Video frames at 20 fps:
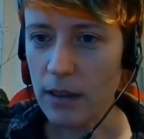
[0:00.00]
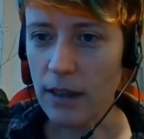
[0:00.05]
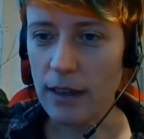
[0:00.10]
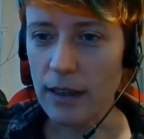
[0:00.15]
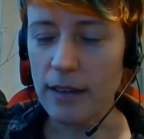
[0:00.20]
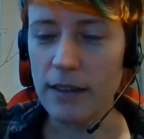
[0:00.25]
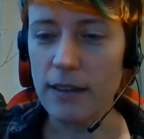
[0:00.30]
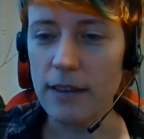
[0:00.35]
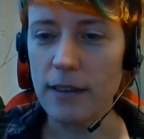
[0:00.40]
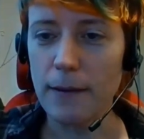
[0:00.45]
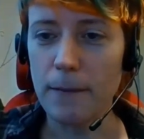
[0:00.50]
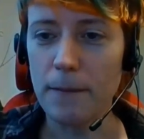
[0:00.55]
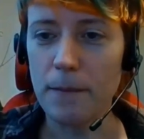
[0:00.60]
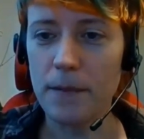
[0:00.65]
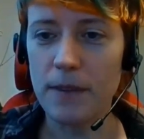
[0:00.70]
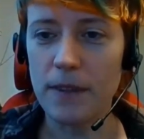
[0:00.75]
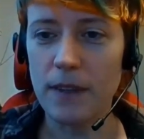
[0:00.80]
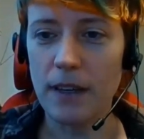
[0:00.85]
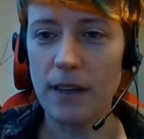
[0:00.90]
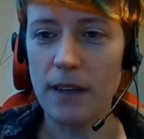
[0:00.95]
And
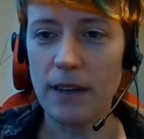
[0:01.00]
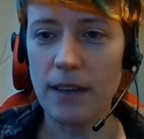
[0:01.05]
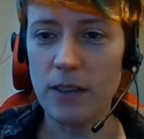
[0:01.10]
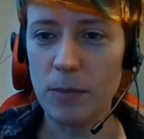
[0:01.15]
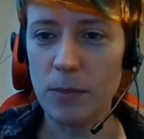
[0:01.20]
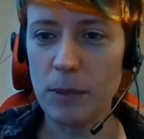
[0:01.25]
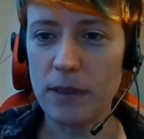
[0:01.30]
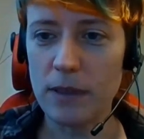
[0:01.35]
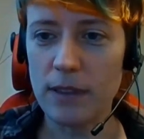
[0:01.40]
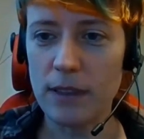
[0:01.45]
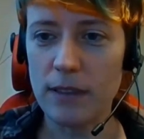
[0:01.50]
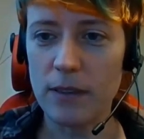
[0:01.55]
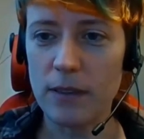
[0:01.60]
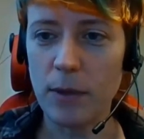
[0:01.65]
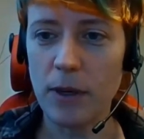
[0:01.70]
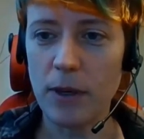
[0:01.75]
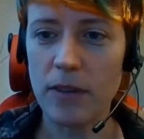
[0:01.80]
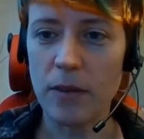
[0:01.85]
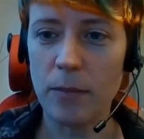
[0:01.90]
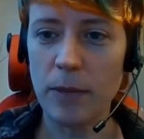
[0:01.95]
um, and Espen says
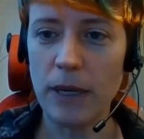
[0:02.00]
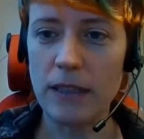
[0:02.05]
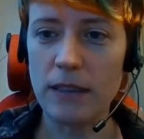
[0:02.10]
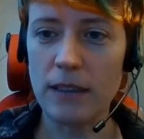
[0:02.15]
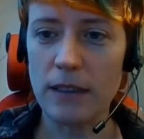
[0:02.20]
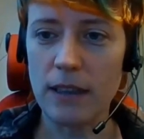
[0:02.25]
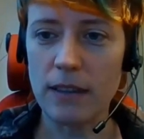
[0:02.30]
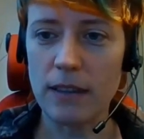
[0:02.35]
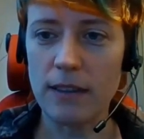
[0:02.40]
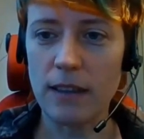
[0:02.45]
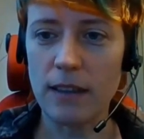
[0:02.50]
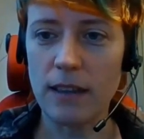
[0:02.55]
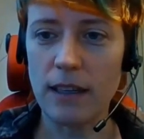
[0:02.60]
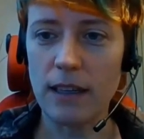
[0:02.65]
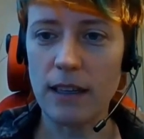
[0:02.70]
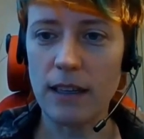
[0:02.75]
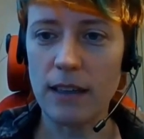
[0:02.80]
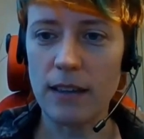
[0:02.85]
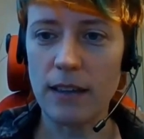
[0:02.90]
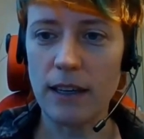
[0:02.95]
about the maintenance that
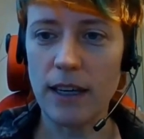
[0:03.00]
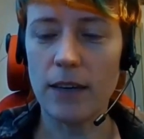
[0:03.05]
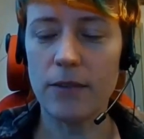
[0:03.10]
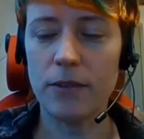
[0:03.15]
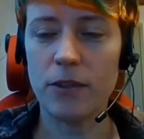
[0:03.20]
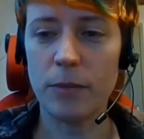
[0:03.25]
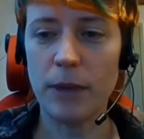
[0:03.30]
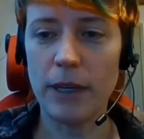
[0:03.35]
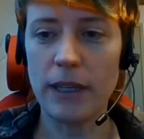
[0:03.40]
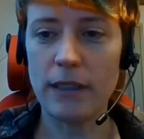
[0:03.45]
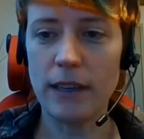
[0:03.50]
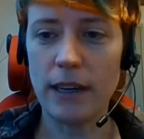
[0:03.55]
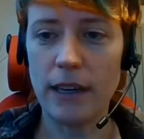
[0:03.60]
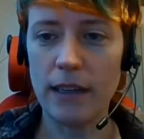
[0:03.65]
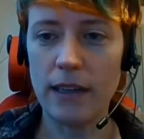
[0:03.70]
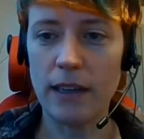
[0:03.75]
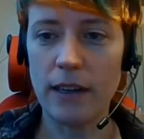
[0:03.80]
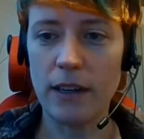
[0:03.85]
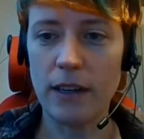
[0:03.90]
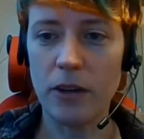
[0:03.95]
they they have to
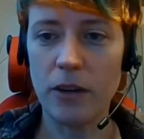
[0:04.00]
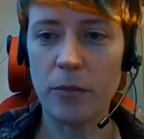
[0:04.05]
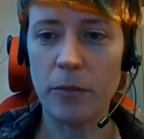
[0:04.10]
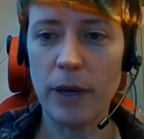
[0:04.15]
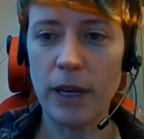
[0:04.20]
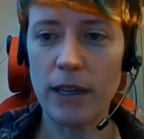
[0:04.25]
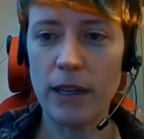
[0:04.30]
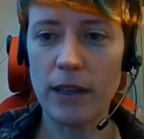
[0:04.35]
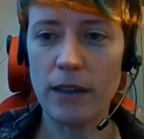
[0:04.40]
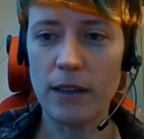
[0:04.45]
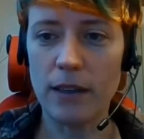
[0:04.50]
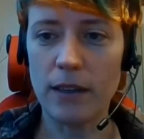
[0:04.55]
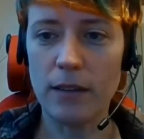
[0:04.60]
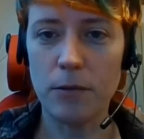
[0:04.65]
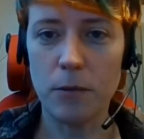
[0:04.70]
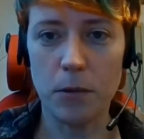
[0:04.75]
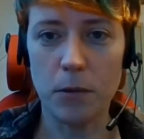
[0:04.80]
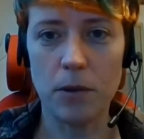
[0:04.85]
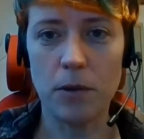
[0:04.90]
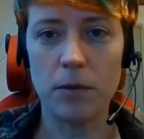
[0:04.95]
maintain and they are made
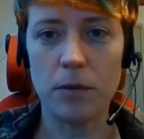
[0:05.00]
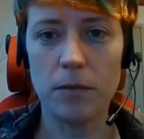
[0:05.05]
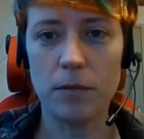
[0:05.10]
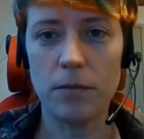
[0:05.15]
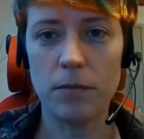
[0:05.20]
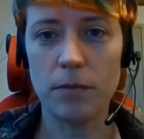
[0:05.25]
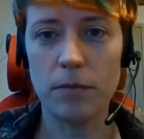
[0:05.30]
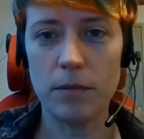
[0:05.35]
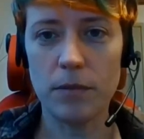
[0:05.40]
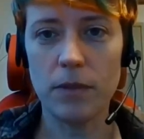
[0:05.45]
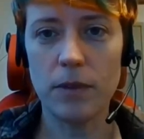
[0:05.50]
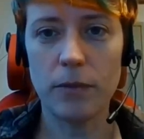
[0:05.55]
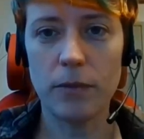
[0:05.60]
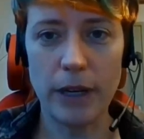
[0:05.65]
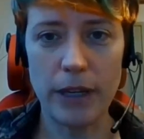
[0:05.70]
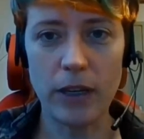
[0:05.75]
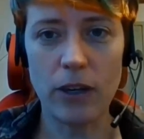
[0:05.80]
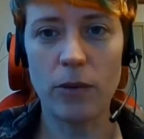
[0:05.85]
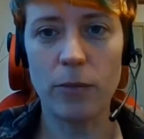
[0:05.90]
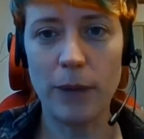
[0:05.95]
for
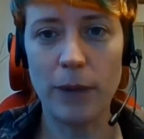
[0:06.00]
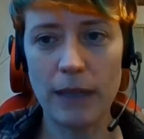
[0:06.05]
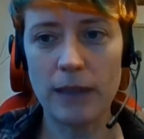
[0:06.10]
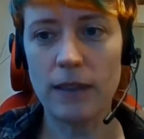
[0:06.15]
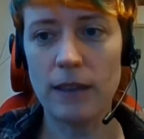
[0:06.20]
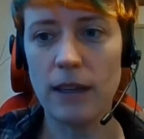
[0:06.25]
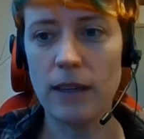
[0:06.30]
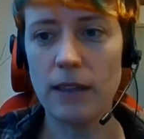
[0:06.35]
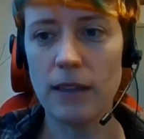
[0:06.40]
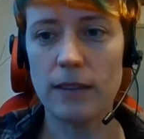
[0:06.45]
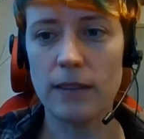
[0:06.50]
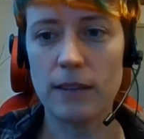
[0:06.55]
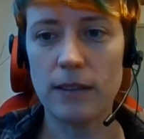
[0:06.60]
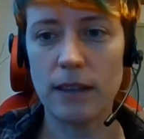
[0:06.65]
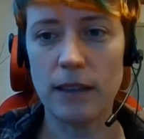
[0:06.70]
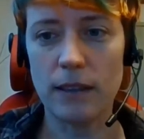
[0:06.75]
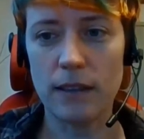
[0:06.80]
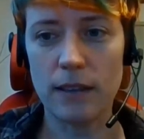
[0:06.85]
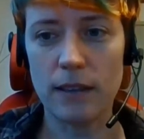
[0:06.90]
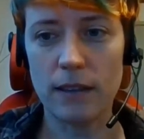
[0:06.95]
regular maintenance
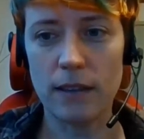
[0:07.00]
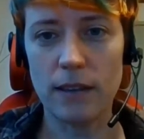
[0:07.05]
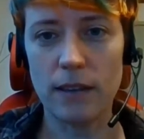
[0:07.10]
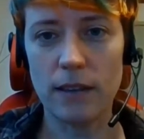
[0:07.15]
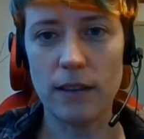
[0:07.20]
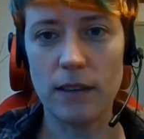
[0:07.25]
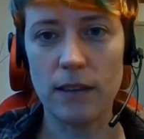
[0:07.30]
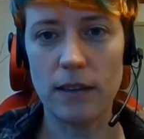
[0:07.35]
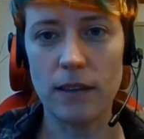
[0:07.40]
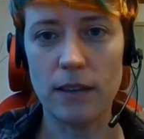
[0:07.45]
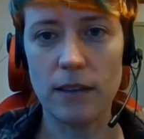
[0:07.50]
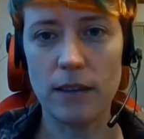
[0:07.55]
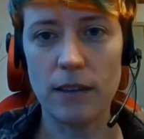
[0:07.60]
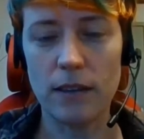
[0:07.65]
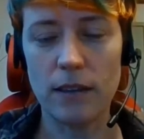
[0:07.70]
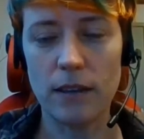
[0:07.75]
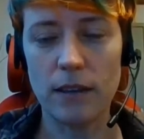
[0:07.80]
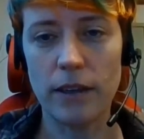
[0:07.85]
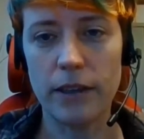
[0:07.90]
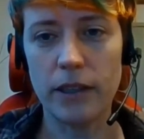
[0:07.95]
and uh,
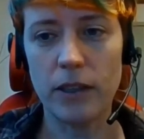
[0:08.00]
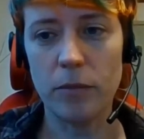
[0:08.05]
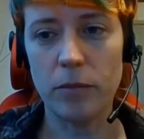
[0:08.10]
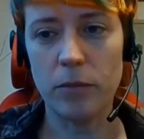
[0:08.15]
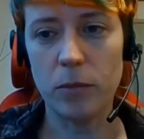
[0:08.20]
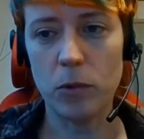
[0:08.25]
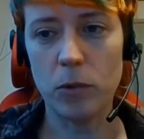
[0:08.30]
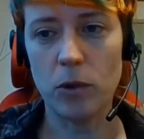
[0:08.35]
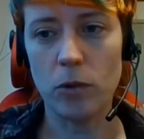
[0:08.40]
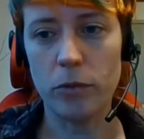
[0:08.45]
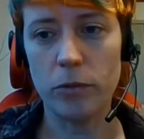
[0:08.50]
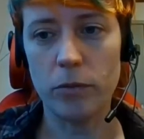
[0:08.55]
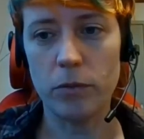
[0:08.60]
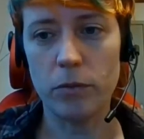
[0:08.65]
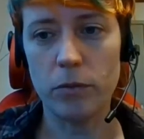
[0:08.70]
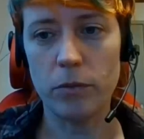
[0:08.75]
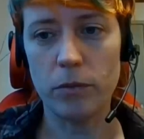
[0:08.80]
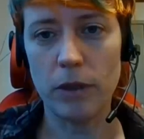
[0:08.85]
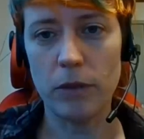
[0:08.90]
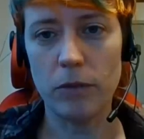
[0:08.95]
unlike a wall
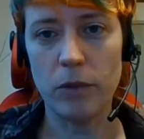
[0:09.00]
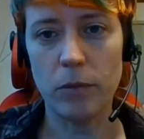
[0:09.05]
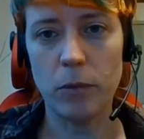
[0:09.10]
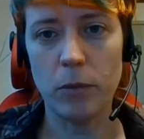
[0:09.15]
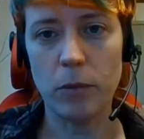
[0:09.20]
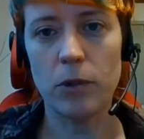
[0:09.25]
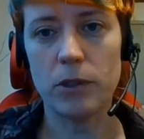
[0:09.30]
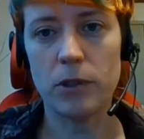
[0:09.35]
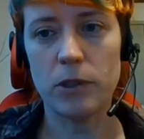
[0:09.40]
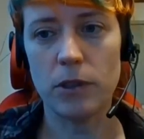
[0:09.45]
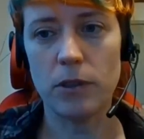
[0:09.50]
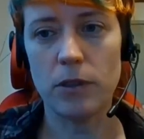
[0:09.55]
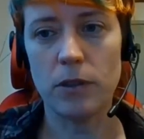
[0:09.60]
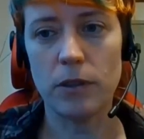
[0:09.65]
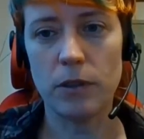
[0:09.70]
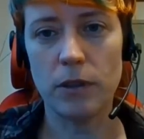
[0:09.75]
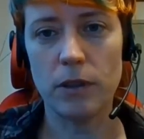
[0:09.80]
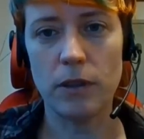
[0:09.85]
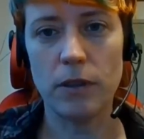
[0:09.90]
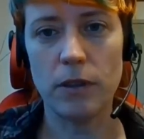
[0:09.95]
made with
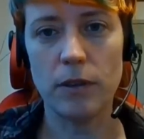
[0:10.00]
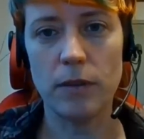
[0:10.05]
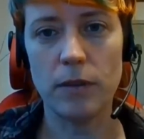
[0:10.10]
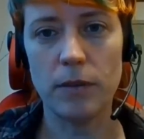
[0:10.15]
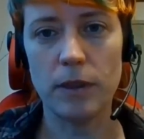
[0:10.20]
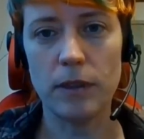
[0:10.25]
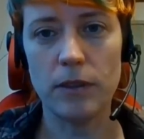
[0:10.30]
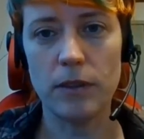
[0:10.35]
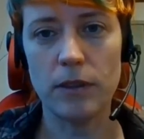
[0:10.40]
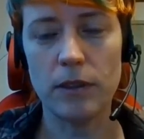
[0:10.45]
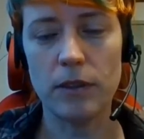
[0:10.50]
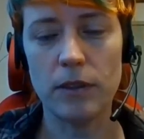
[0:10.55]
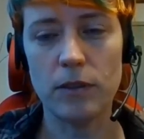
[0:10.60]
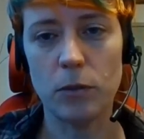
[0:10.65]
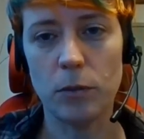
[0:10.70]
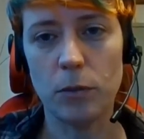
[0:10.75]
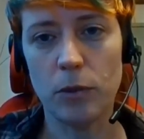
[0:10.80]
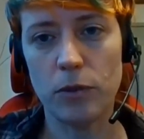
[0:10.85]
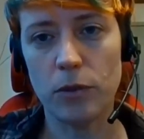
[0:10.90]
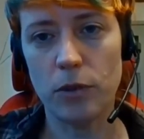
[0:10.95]
mortar, yeah. Uh, mm-hmm. it's it's
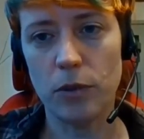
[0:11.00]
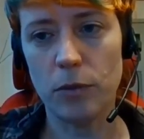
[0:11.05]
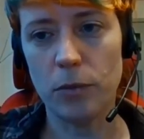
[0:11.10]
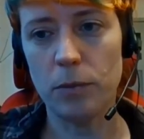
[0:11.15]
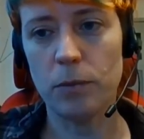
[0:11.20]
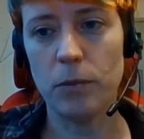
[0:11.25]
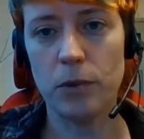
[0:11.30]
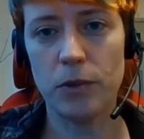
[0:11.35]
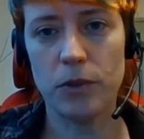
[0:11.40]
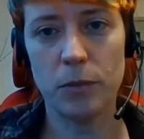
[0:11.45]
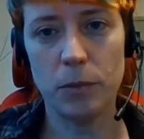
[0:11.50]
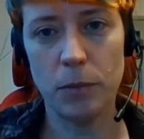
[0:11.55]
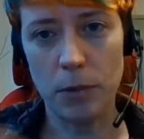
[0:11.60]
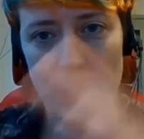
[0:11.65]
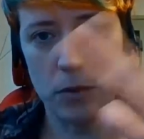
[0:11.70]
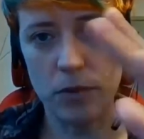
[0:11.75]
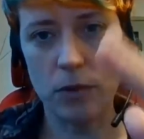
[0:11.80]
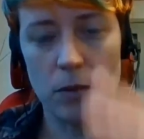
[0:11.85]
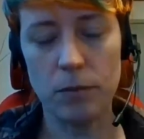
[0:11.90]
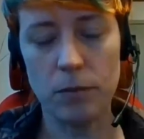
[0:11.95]
so, sort of more
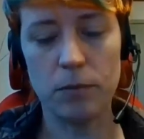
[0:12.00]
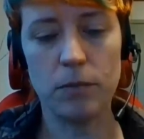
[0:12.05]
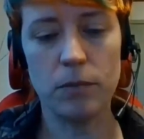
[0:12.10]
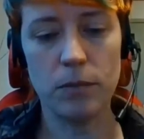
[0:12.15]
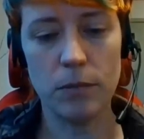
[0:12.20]
supposed to